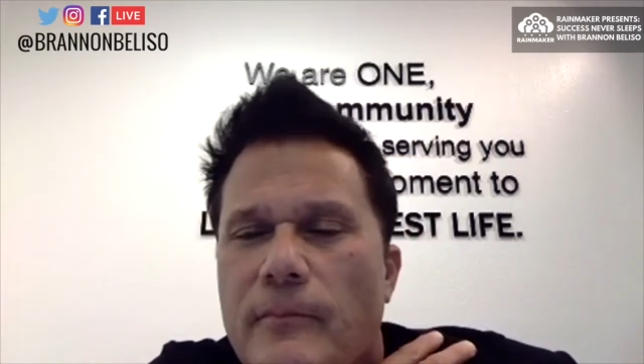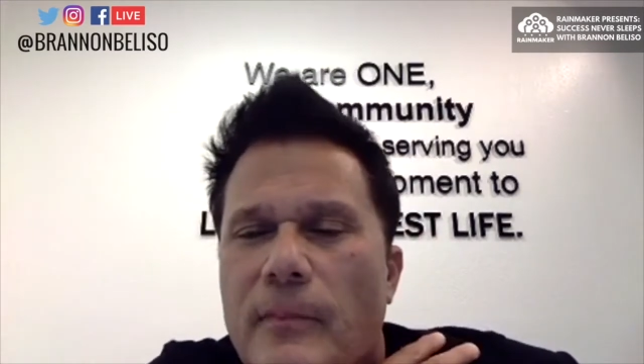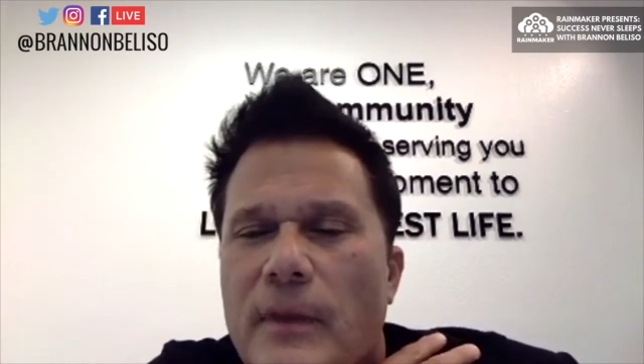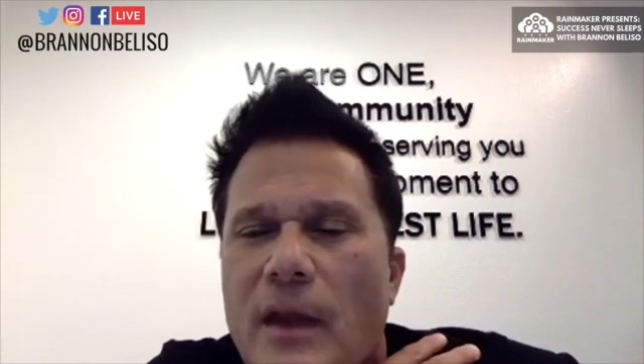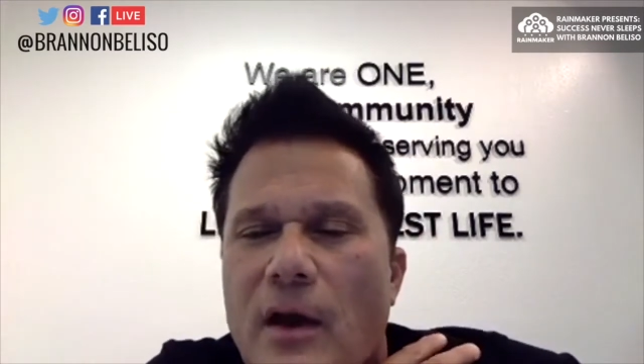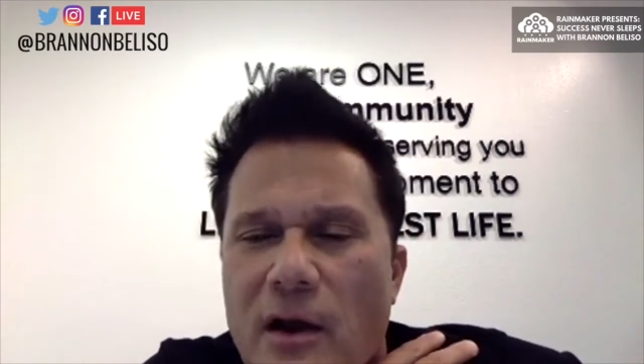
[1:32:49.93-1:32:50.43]

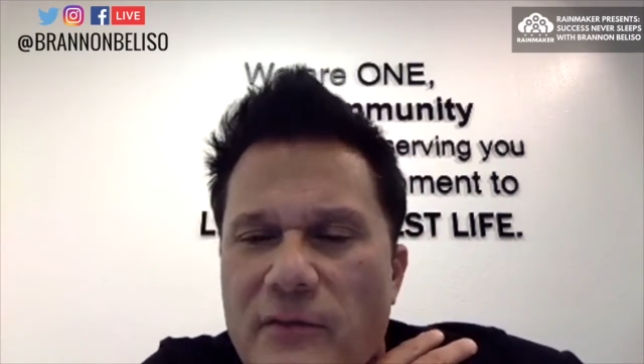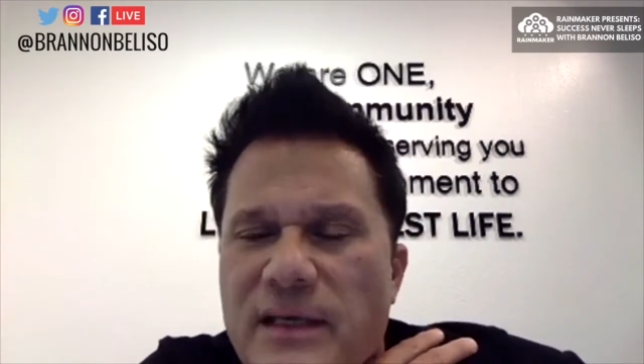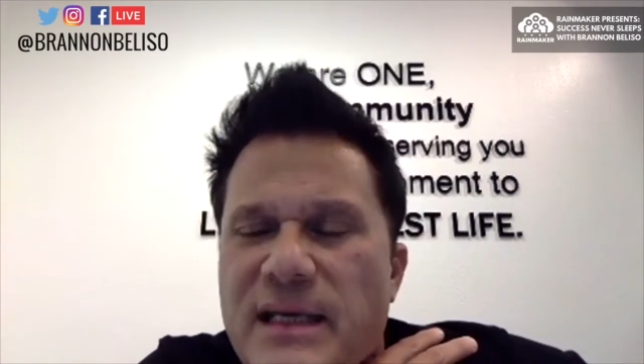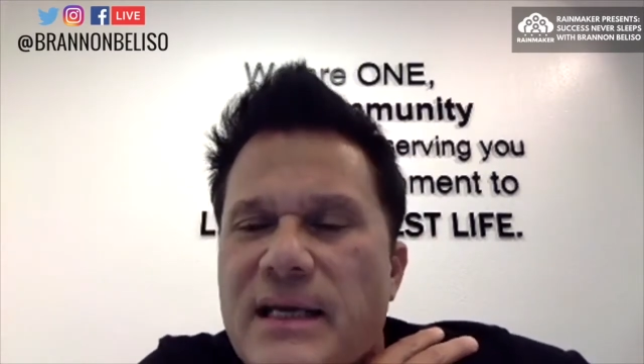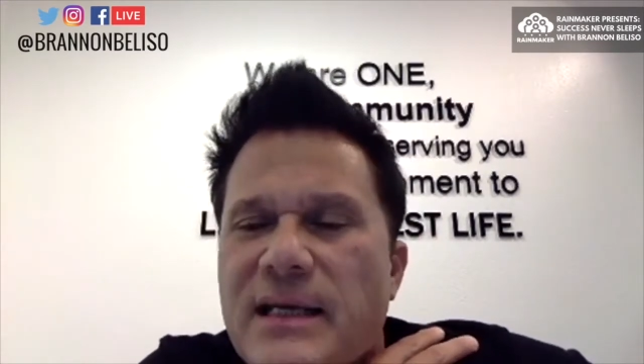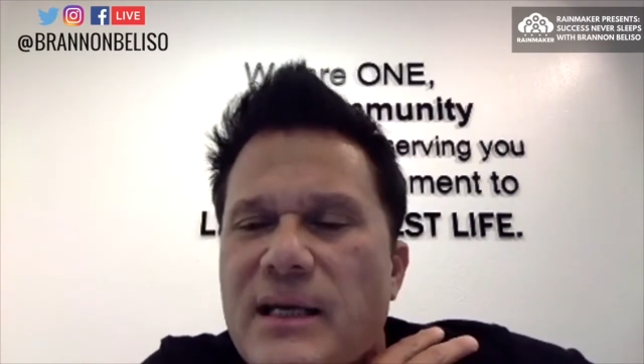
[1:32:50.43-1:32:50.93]
Harvey
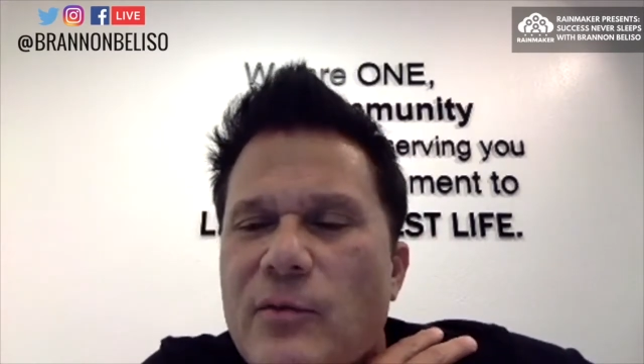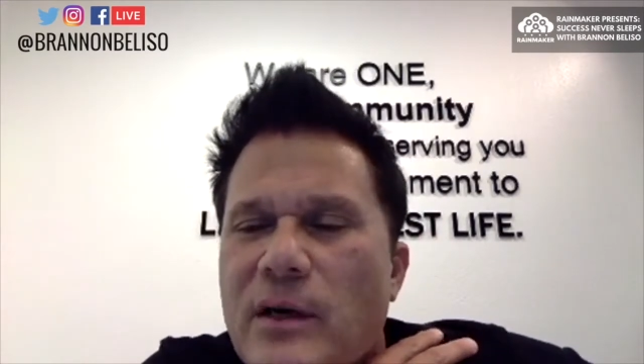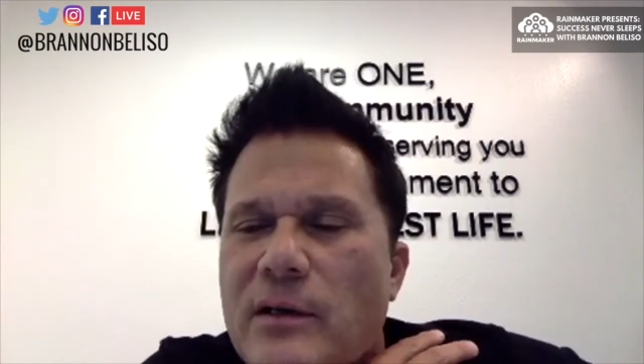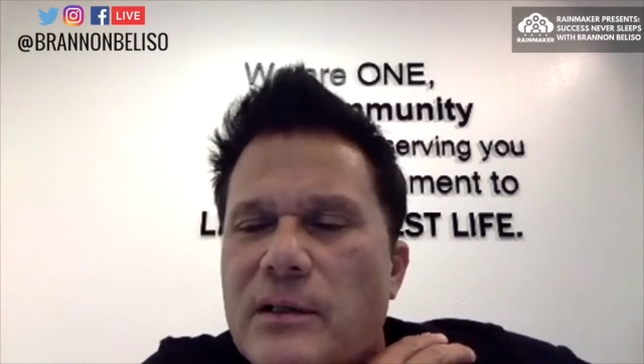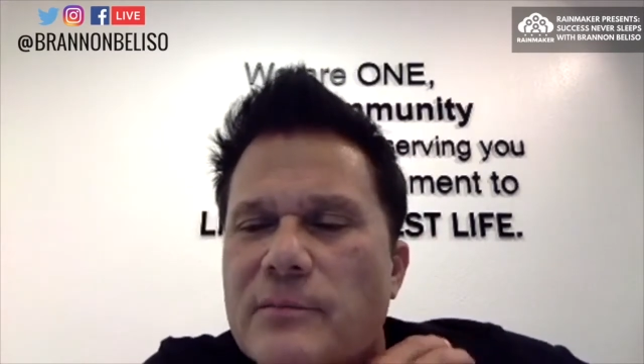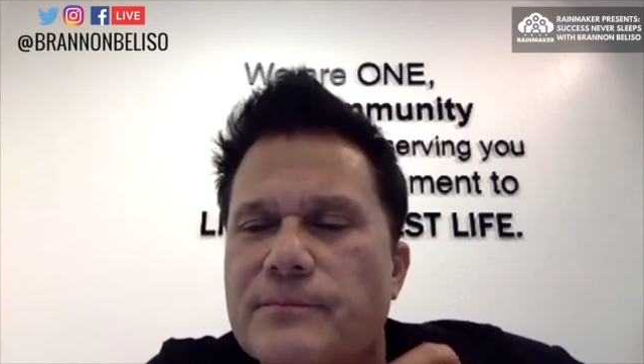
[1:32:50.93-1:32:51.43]
Kennedy,
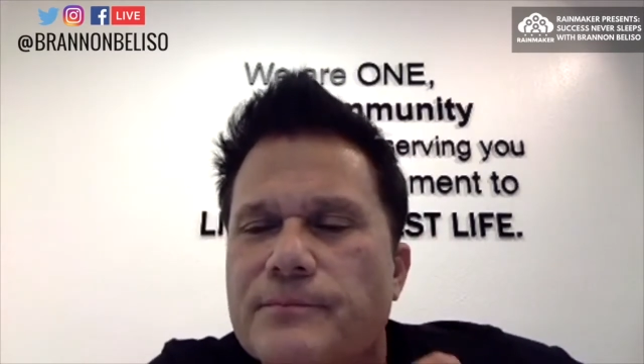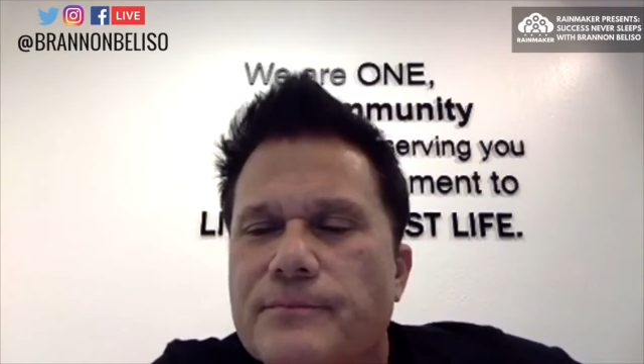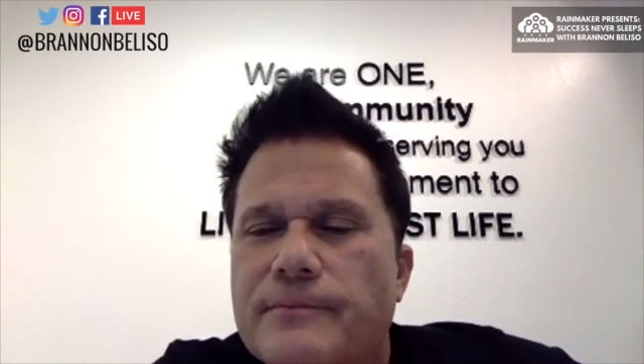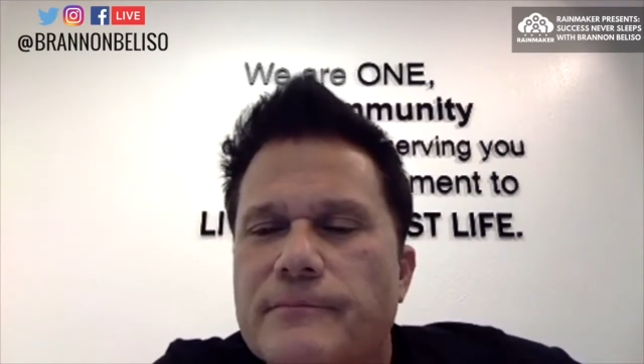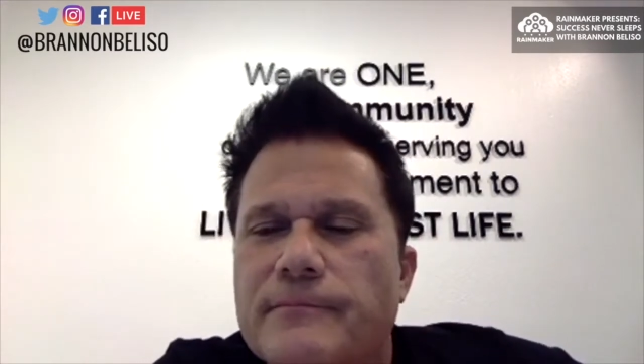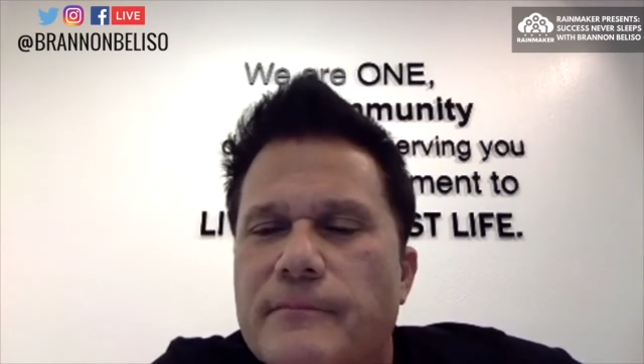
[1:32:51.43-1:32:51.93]
welcome.
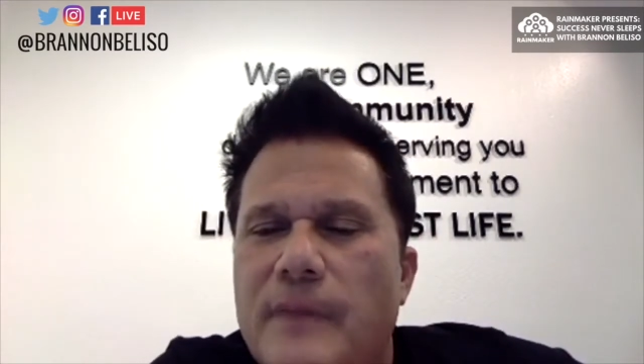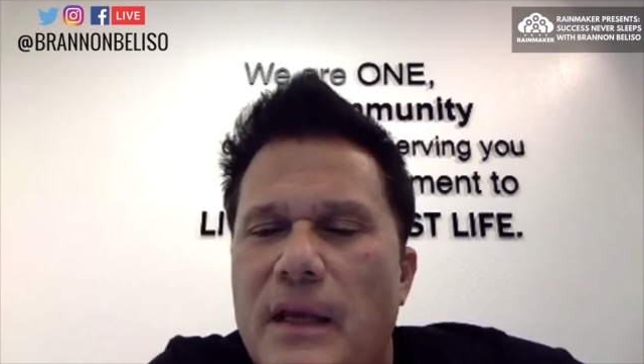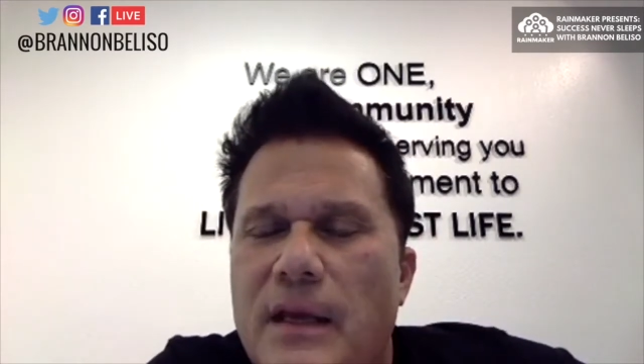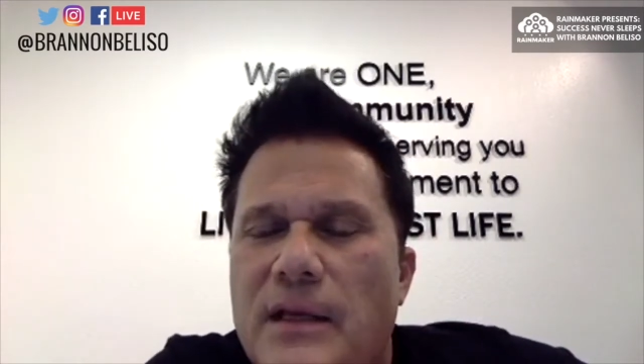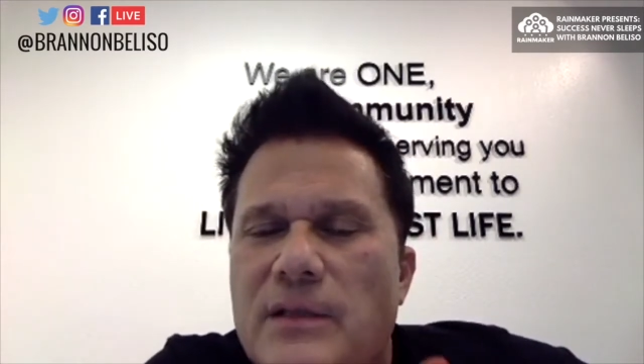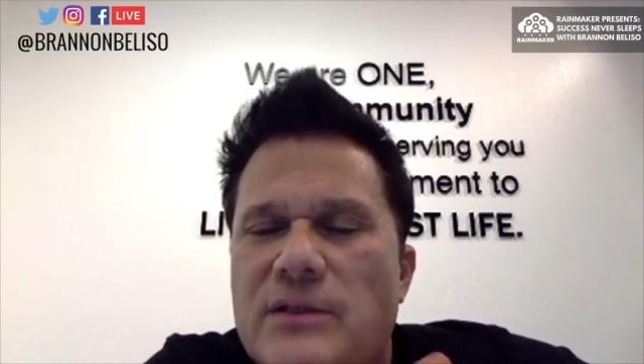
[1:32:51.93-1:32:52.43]

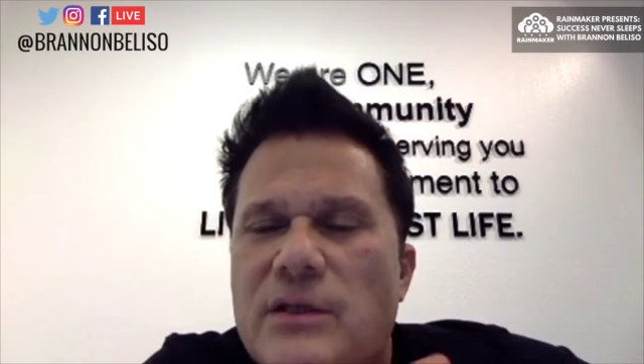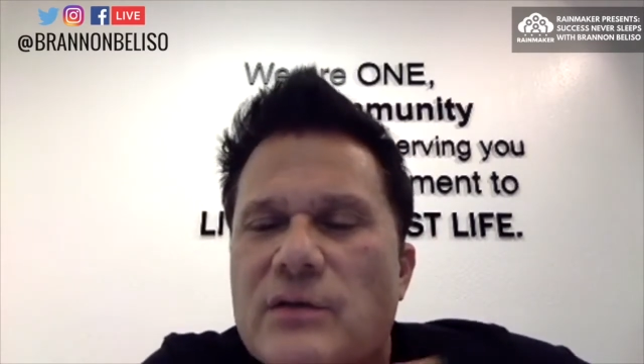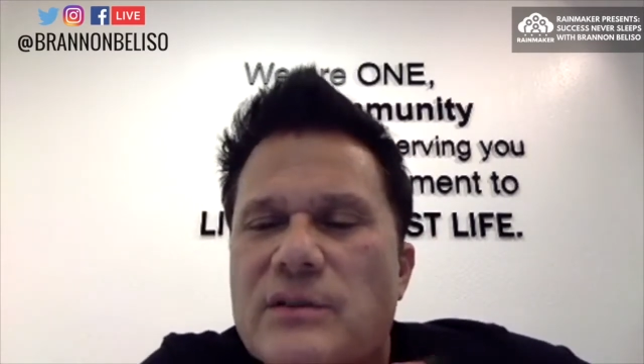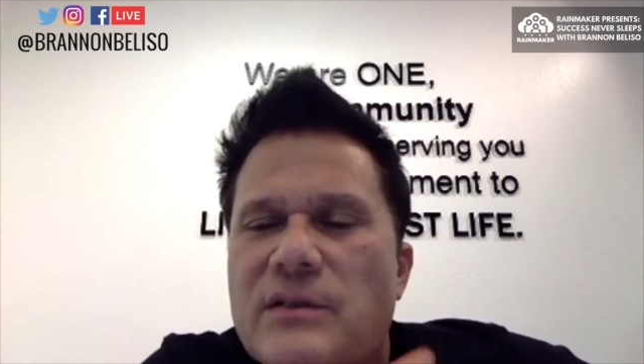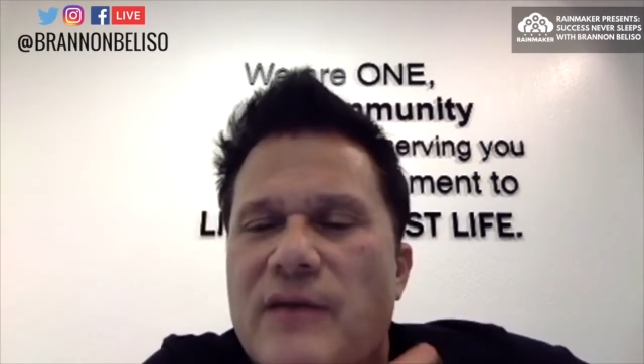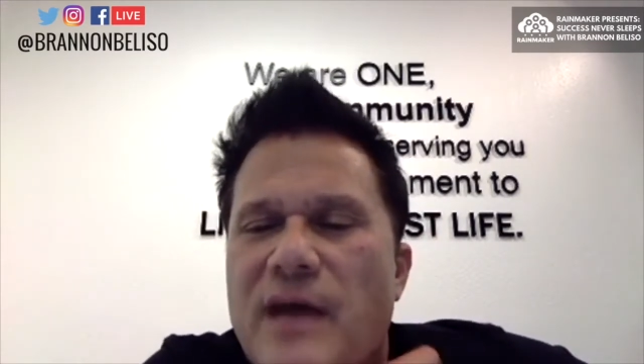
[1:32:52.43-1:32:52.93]

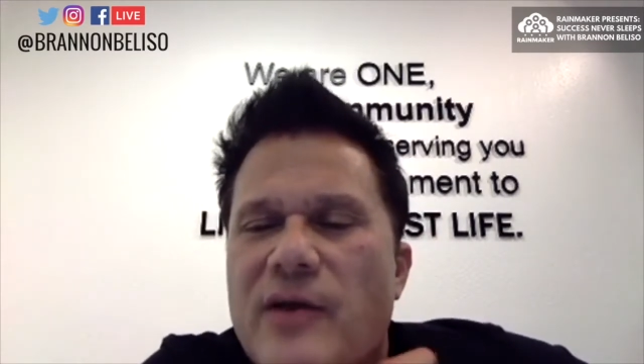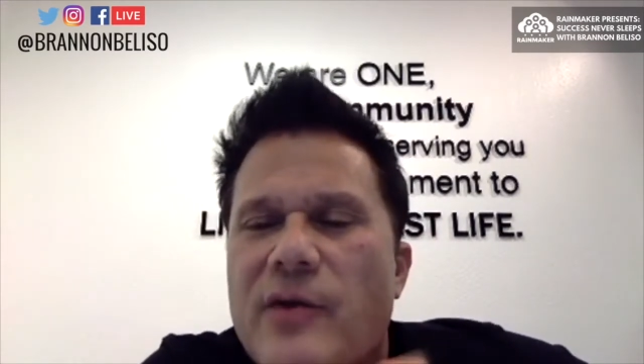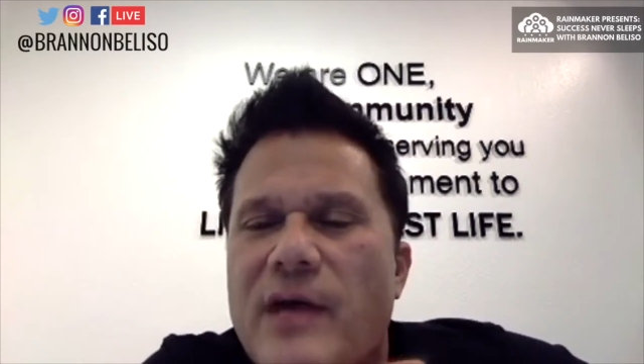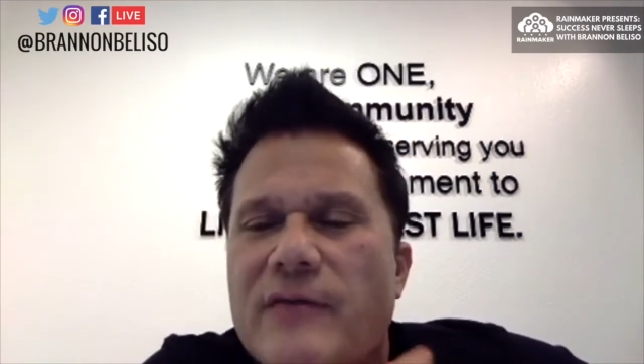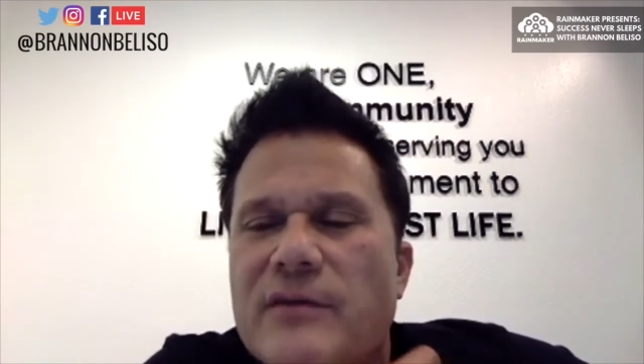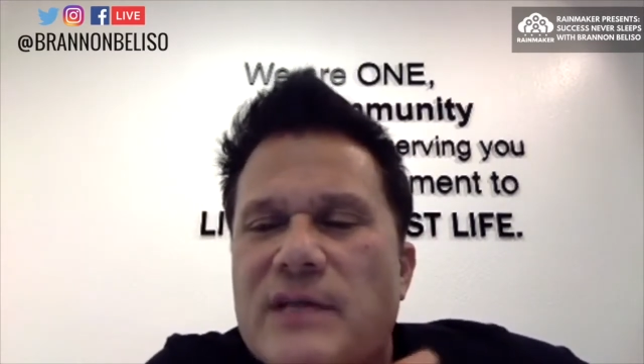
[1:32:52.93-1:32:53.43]
Joseph, how do you
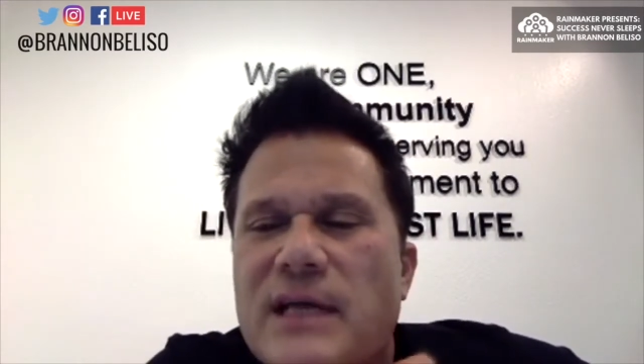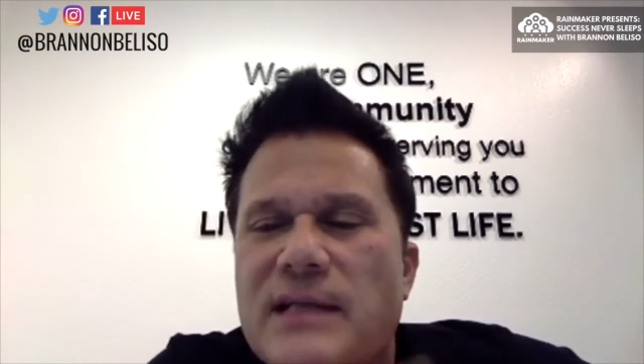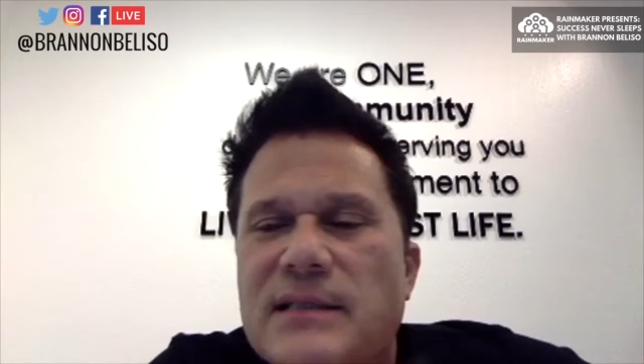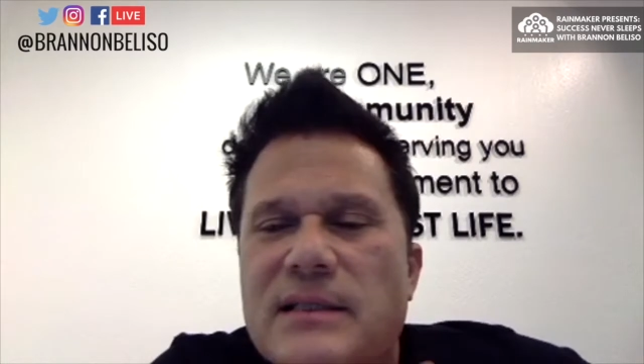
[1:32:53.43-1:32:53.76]
advertise?